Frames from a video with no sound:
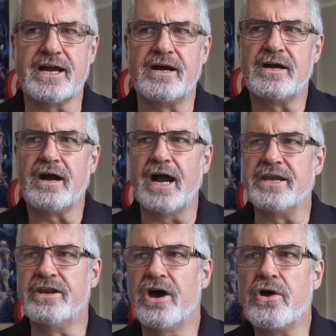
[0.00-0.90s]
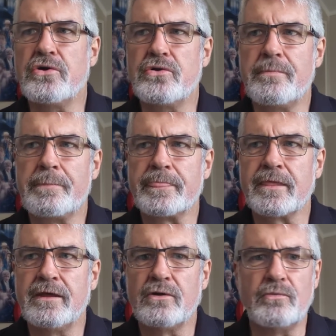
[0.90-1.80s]
Now, I know
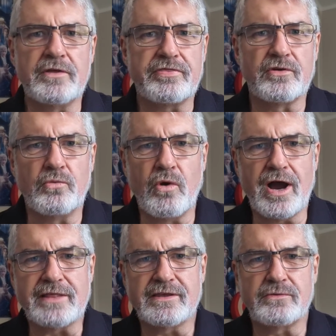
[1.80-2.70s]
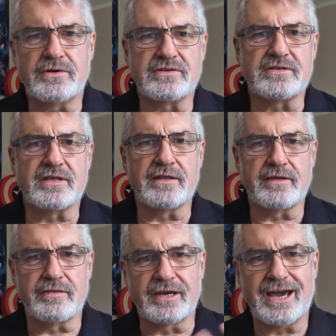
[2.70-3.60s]
with the wine that was
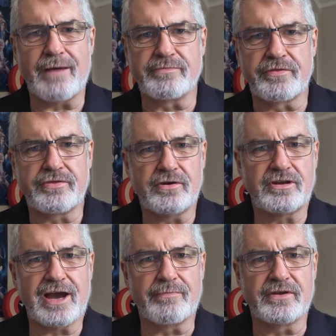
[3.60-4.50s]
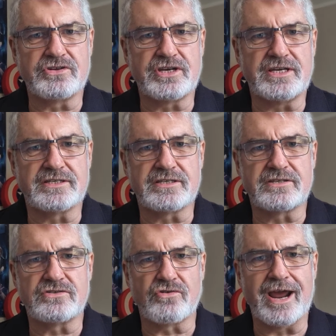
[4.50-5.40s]
the cup, the third cup that
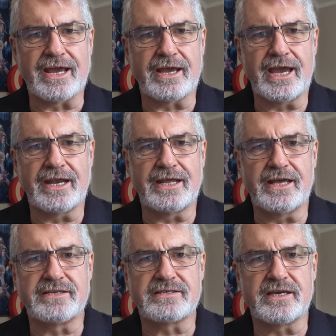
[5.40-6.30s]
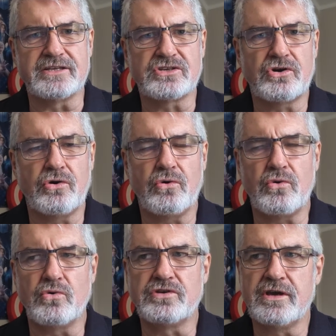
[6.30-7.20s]
Jesus drank, and it's
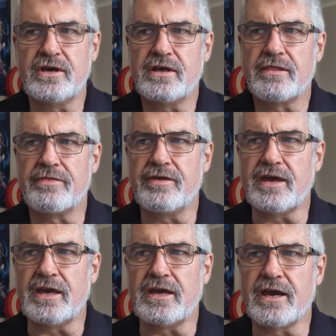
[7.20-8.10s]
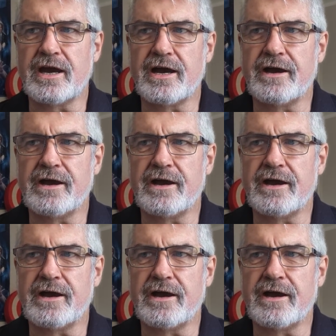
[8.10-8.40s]
called the